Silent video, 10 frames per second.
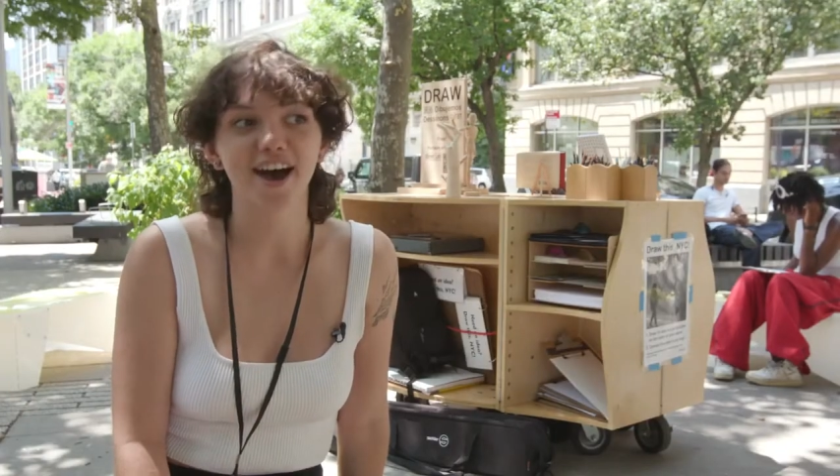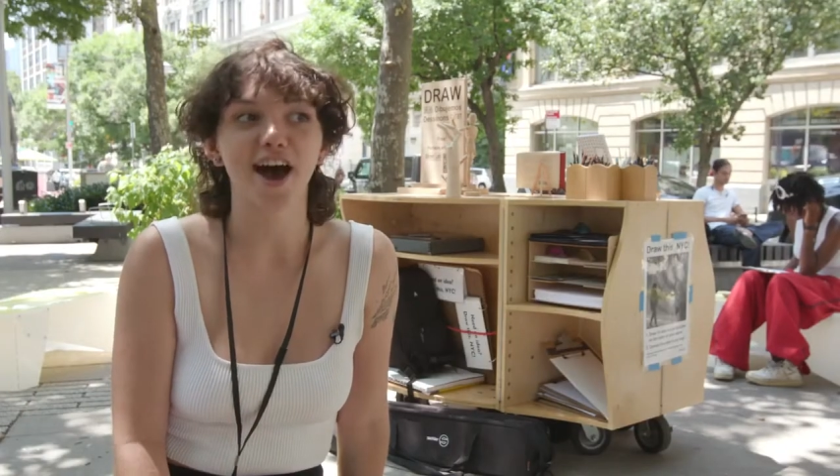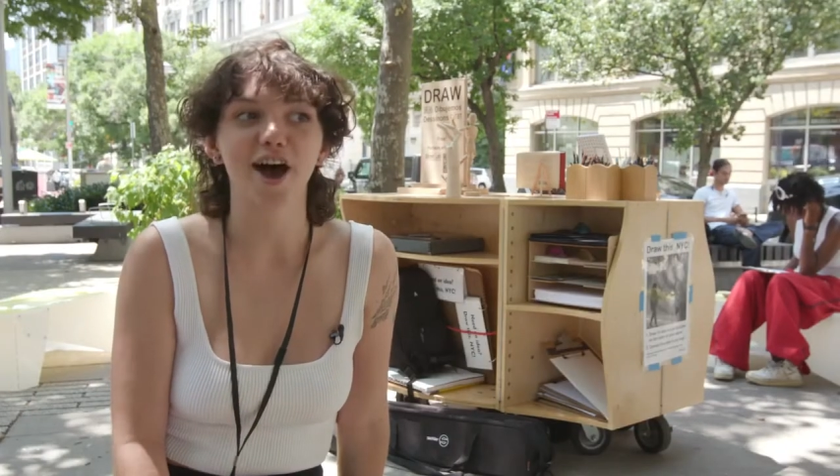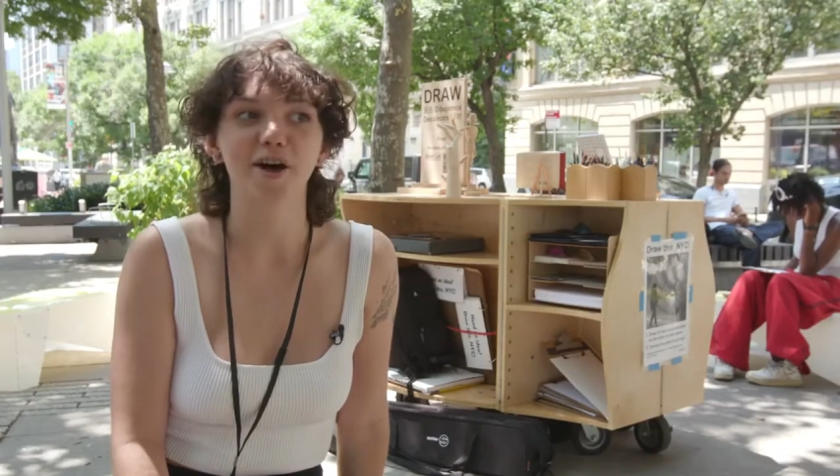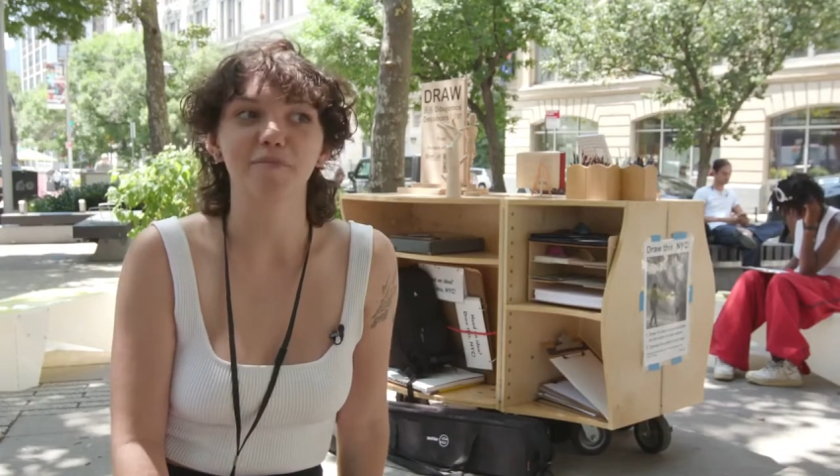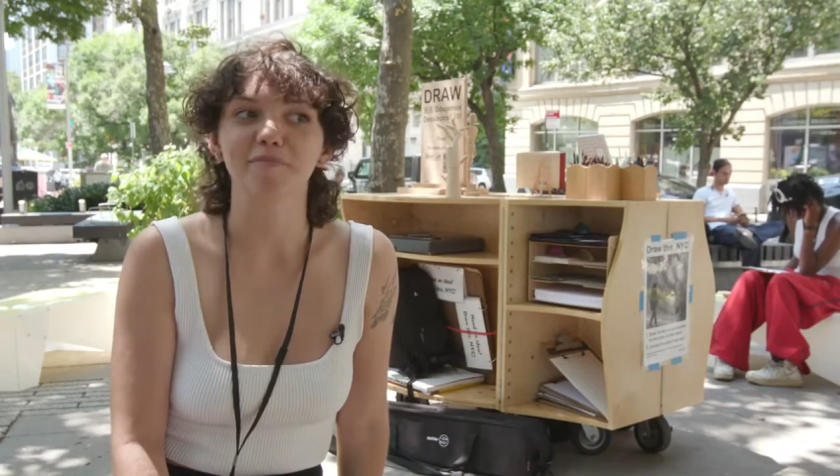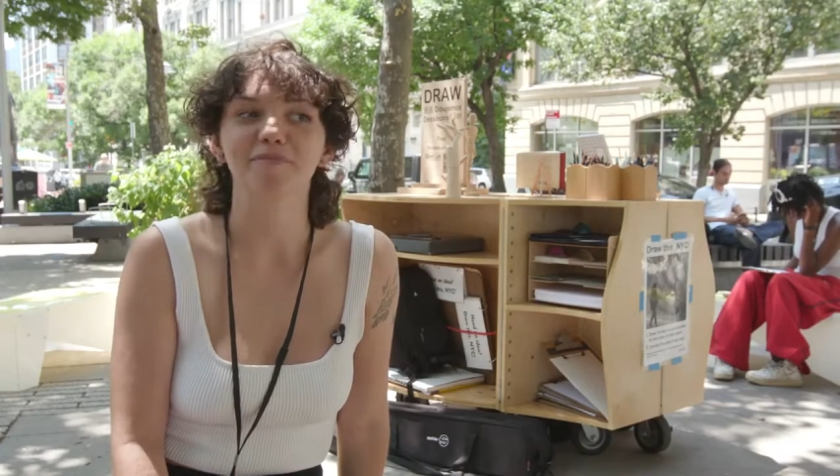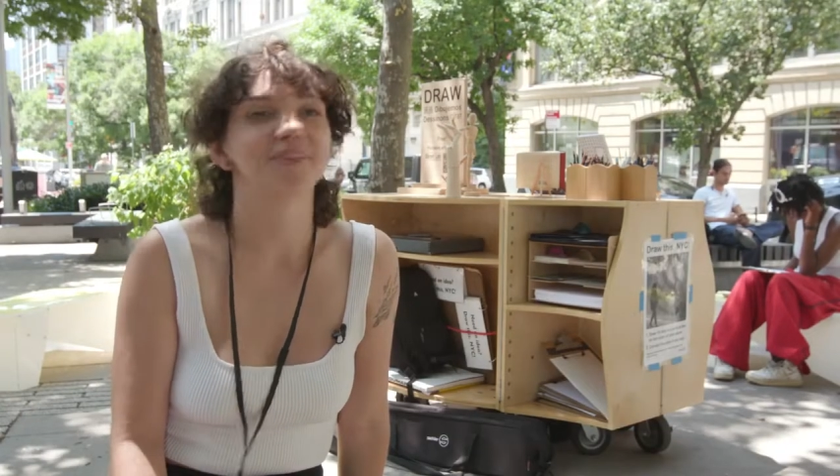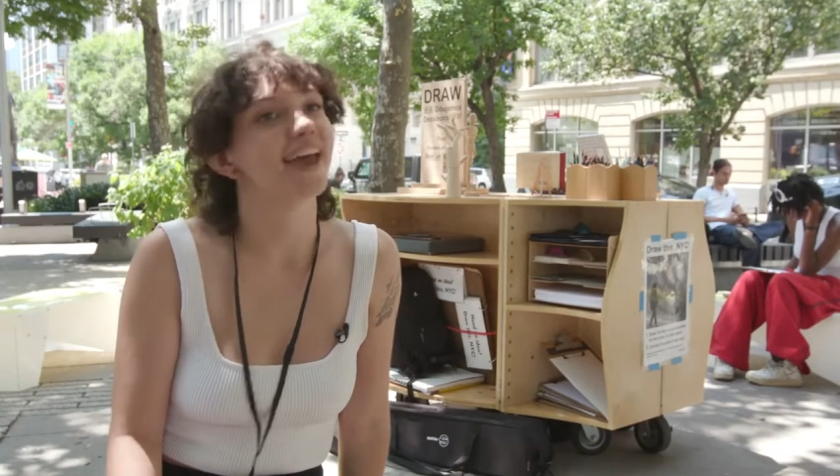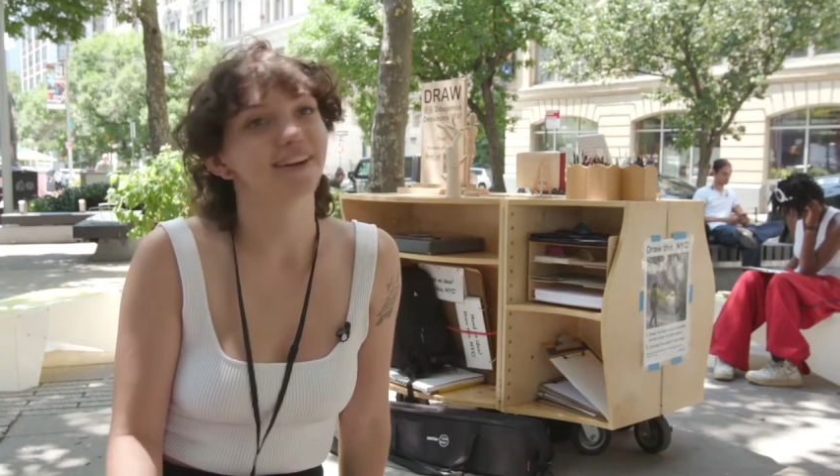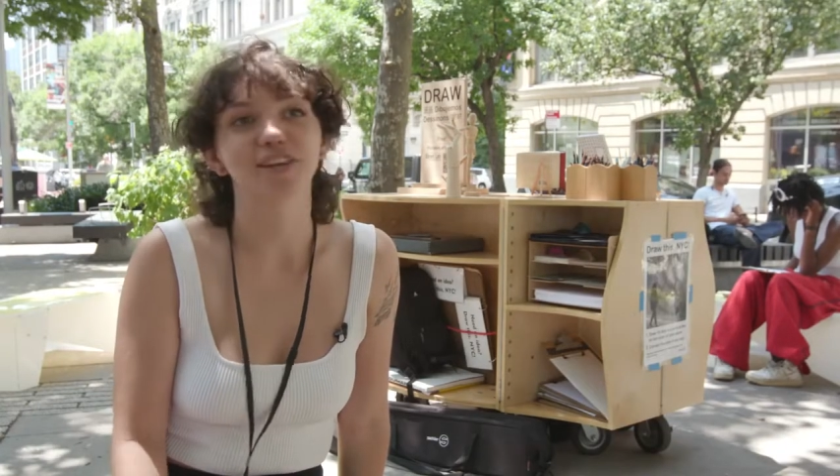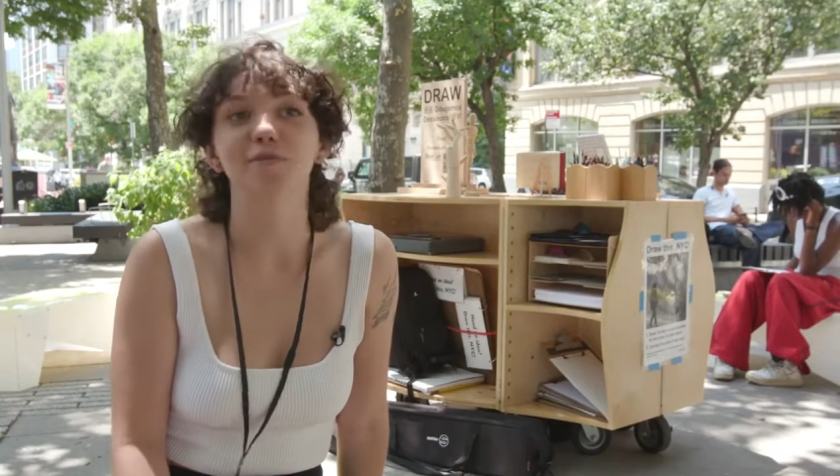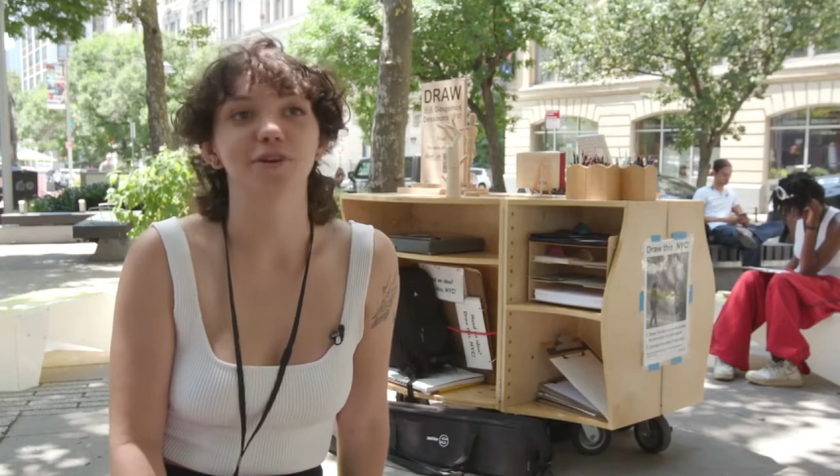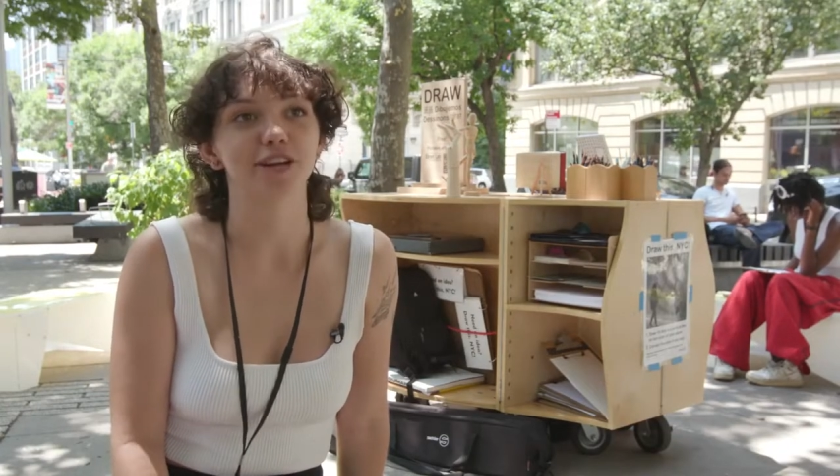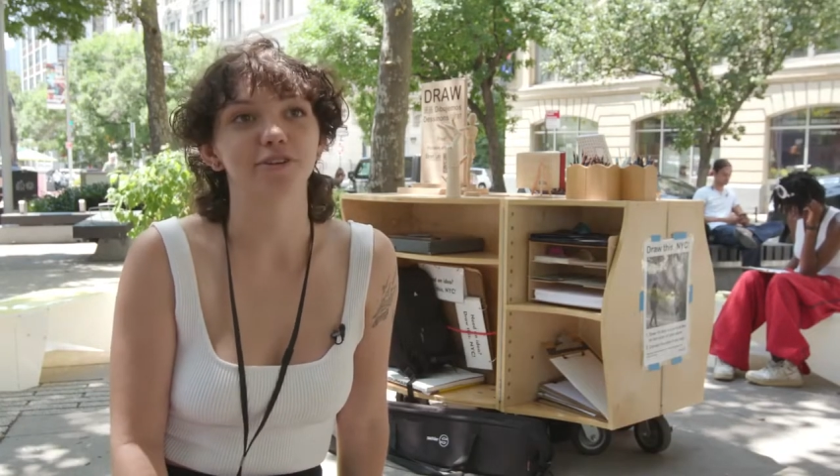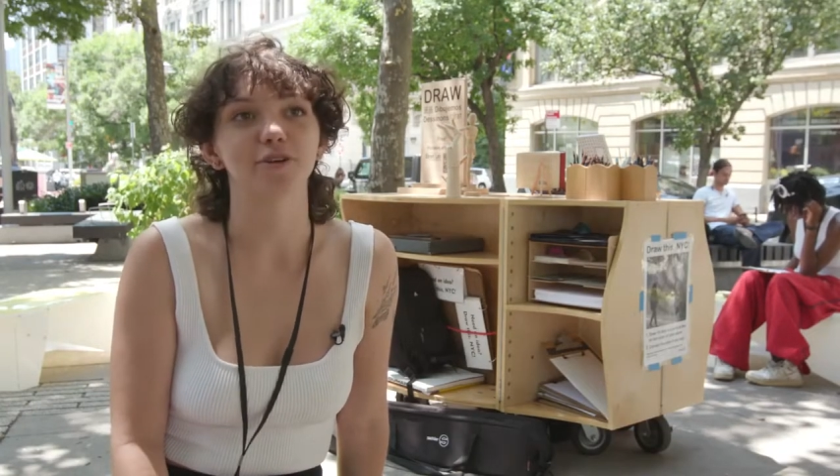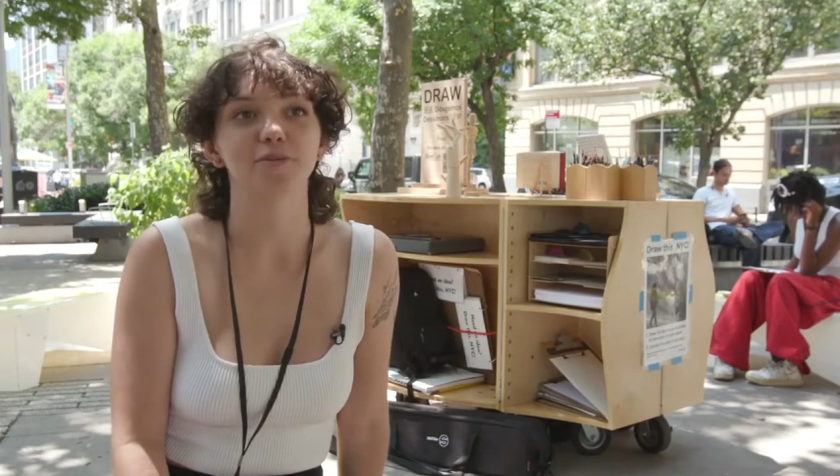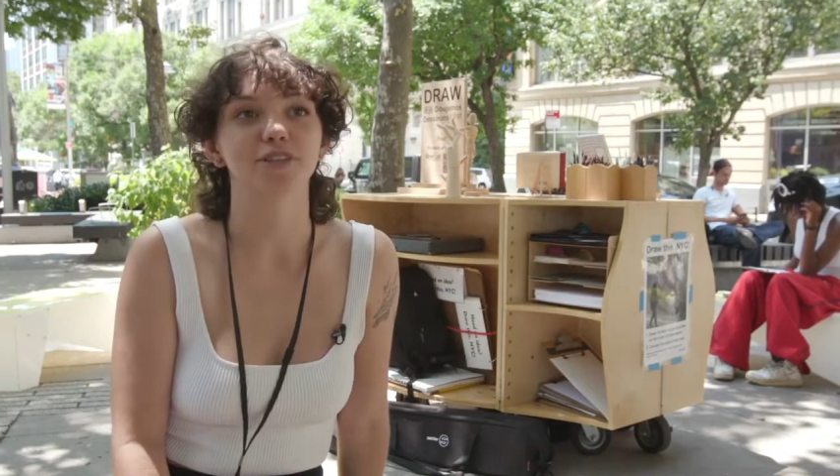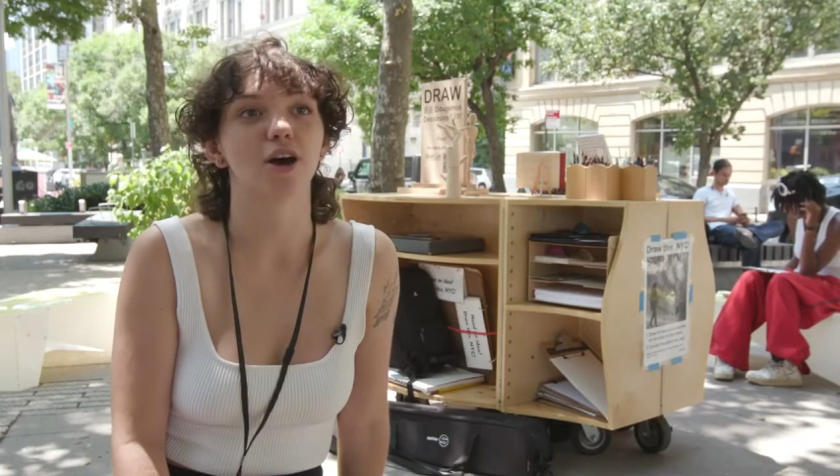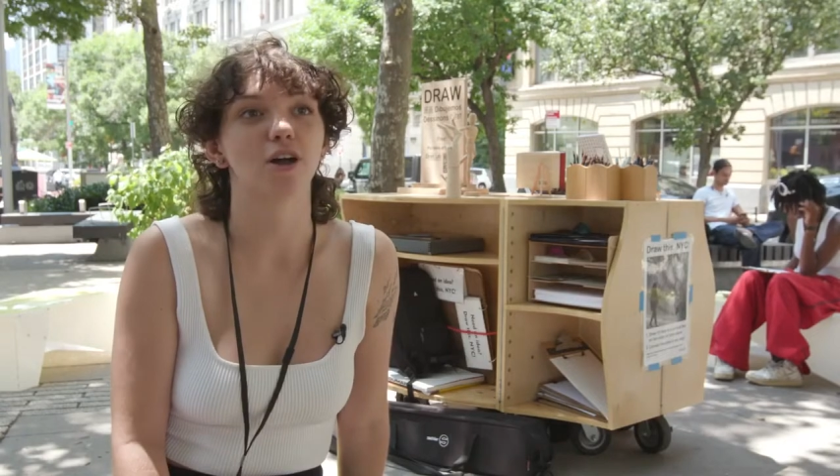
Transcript: um, and community groups